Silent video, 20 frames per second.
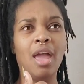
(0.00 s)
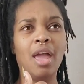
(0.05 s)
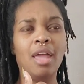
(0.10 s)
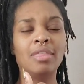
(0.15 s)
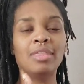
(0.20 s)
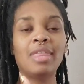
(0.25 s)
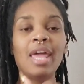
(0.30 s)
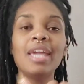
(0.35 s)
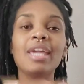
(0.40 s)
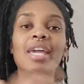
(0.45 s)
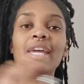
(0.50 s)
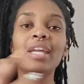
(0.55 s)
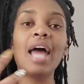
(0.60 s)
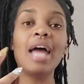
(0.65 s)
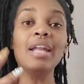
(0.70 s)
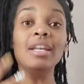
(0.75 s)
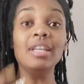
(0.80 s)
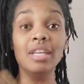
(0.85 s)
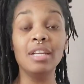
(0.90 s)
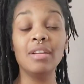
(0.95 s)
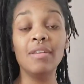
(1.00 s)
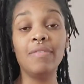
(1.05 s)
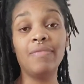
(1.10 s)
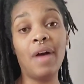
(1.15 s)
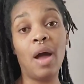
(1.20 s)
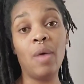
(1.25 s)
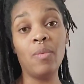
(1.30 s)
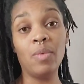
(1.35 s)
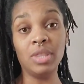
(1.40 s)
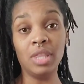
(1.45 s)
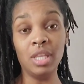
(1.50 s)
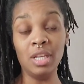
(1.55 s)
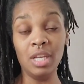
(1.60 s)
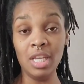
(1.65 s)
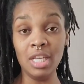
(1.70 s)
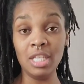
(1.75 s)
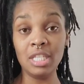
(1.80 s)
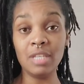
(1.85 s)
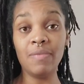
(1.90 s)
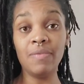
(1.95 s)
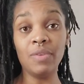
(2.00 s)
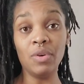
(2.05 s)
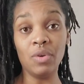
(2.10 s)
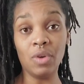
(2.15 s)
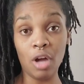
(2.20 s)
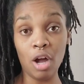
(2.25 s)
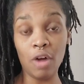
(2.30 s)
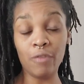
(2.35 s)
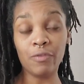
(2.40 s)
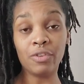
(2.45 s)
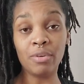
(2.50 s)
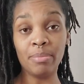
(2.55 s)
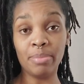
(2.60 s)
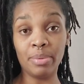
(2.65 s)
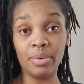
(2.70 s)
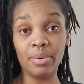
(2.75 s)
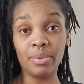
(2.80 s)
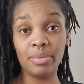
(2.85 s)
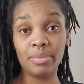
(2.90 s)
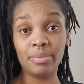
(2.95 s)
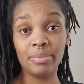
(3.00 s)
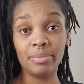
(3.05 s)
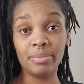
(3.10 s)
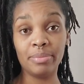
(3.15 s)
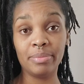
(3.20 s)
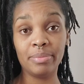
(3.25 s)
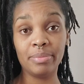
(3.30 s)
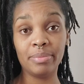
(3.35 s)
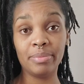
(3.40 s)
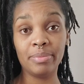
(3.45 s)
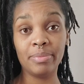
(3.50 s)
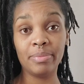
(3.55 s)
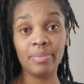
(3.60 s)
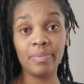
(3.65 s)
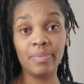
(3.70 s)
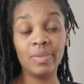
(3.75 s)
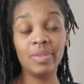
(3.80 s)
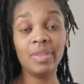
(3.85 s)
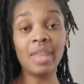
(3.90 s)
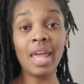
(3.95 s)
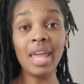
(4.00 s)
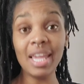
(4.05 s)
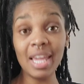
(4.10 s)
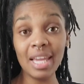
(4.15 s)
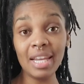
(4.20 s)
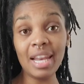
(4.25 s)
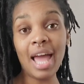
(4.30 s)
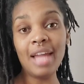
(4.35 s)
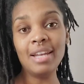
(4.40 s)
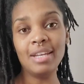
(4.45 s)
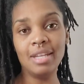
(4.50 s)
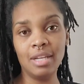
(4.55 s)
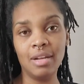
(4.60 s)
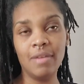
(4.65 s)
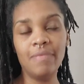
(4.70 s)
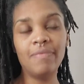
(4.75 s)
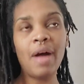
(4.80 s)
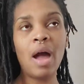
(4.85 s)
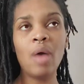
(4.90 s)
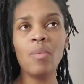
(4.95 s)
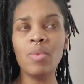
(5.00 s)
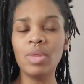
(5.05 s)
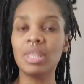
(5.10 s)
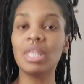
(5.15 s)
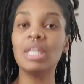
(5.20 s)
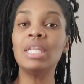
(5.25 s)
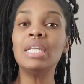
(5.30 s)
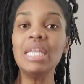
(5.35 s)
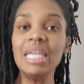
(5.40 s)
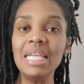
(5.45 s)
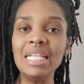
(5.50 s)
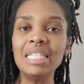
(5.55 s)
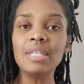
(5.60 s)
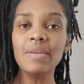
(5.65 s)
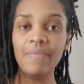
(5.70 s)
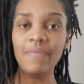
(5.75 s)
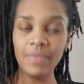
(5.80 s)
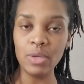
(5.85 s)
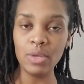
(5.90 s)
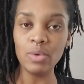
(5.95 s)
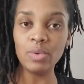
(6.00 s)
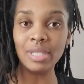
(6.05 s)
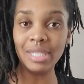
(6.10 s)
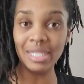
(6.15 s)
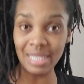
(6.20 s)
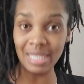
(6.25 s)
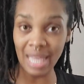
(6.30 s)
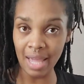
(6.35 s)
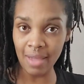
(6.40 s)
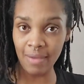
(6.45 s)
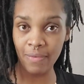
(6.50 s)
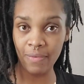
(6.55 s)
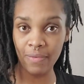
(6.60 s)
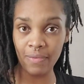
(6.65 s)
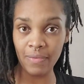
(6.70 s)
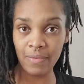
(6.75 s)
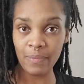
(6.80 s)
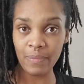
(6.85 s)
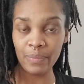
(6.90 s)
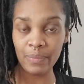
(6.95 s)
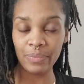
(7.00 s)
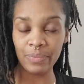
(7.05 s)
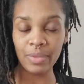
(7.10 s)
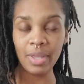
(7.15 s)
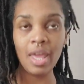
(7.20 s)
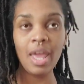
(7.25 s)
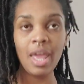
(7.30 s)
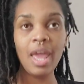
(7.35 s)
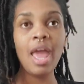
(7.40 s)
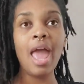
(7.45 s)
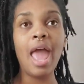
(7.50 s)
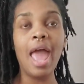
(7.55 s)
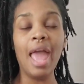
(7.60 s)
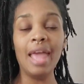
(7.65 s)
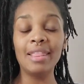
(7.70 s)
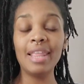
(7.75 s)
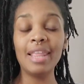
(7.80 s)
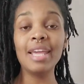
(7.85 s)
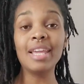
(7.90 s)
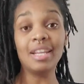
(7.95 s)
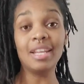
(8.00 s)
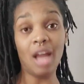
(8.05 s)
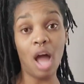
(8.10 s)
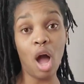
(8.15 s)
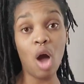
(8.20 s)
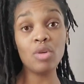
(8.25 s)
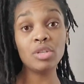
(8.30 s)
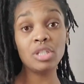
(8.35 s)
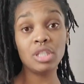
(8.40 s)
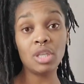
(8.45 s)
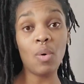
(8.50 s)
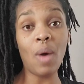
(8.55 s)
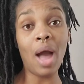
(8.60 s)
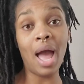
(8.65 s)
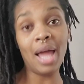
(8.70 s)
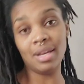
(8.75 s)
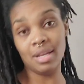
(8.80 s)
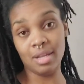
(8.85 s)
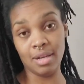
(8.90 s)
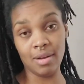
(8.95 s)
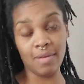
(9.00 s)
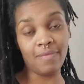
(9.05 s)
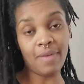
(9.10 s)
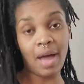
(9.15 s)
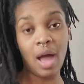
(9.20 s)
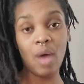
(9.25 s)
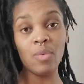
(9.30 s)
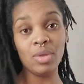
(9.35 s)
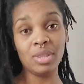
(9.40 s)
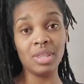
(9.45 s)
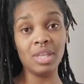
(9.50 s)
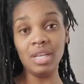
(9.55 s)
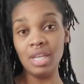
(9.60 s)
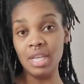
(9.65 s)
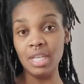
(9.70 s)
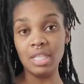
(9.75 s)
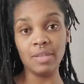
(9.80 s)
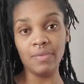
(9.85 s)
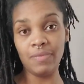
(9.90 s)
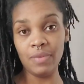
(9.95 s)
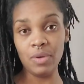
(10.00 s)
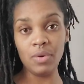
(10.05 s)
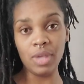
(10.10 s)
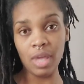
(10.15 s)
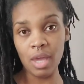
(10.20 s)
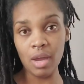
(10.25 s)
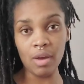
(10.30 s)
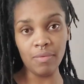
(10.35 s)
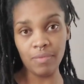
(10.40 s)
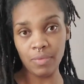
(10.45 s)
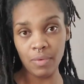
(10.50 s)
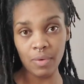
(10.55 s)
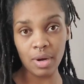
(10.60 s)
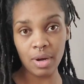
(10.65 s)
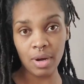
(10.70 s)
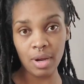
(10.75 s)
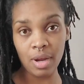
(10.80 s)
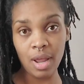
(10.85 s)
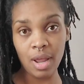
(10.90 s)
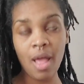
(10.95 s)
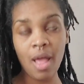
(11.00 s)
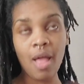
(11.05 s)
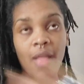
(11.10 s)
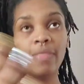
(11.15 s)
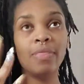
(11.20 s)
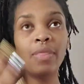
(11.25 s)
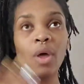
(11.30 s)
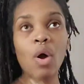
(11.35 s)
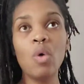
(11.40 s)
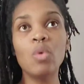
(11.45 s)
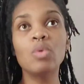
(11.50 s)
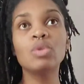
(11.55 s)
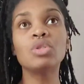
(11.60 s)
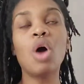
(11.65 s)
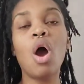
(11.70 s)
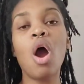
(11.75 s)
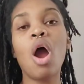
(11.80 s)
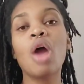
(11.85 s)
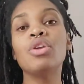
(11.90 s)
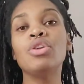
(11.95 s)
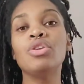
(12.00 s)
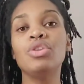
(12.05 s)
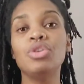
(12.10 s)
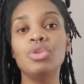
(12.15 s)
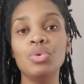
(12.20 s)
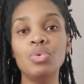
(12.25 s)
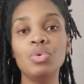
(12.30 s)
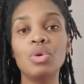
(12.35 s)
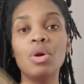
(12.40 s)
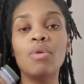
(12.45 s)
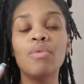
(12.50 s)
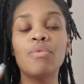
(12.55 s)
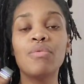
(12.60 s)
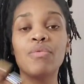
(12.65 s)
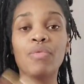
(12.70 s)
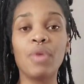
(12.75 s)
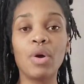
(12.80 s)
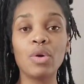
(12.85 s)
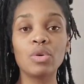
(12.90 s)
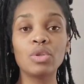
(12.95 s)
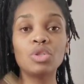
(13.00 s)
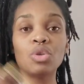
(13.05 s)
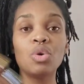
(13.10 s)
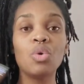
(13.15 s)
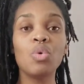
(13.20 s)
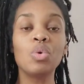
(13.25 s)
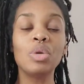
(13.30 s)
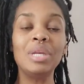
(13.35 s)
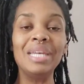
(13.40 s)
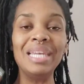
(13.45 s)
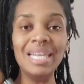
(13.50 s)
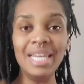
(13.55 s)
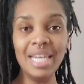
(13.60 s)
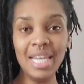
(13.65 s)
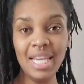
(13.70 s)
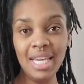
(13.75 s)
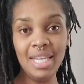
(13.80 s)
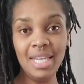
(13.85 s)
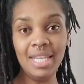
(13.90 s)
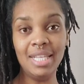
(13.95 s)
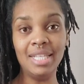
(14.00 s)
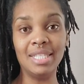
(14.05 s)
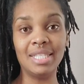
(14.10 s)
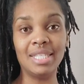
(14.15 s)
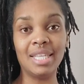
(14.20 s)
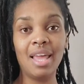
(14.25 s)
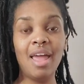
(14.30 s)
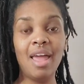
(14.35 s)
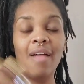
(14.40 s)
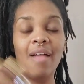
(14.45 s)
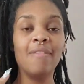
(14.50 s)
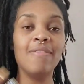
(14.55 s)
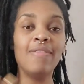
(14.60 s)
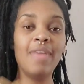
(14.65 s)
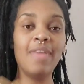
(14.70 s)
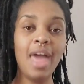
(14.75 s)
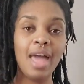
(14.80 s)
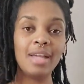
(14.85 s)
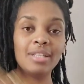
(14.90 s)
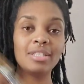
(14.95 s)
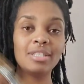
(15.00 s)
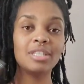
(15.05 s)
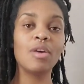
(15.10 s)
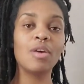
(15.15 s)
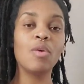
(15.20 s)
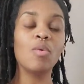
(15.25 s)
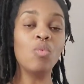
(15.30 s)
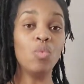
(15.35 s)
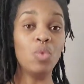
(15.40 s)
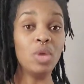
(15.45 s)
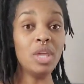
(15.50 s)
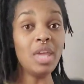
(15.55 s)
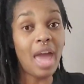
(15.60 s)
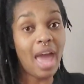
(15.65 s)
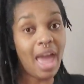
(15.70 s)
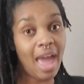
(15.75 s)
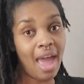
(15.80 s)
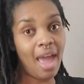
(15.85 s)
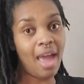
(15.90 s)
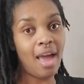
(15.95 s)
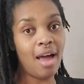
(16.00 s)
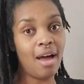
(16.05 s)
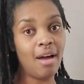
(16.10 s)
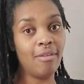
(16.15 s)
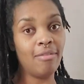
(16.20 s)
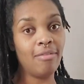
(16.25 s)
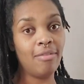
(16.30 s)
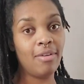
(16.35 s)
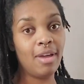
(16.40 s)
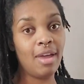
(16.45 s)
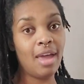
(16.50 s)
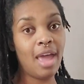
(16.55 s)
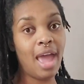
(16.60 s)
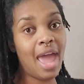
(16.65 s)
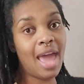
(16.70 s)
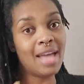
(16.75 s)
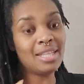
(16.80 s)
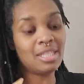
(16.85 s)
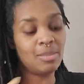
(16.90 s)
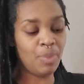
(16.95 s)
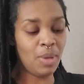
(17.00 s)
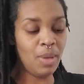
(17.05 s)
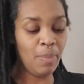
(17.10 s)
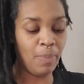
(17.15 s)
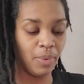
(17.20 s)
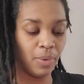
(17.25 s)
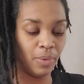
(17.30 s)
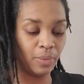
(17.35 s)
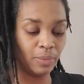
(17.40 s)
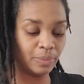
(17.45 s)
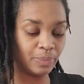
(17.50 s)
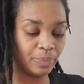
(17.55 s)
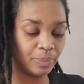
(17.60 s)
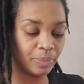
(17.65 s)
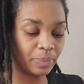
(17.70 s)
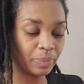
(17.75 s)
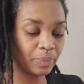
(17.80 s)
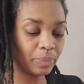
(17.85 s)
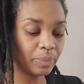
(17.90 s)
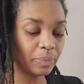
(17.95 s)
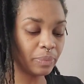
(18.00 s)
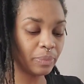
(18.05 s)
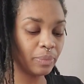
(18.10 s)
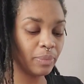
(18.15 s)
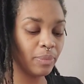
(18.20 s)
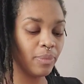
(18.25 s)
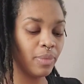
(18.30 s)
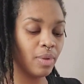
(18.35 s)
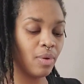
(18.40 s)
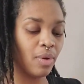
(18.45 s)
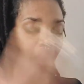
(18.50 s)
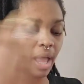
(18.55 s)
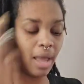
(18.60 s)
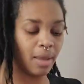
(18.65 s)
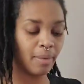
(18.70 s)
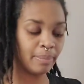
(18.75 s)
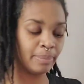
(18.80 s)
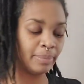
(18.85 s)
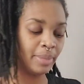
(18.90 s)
They can identify with the need to feel comfortable. They can identify with the need to feel safe. And they can also identify with the need to feel cared for. Those are universal needs that we have as people. Okay?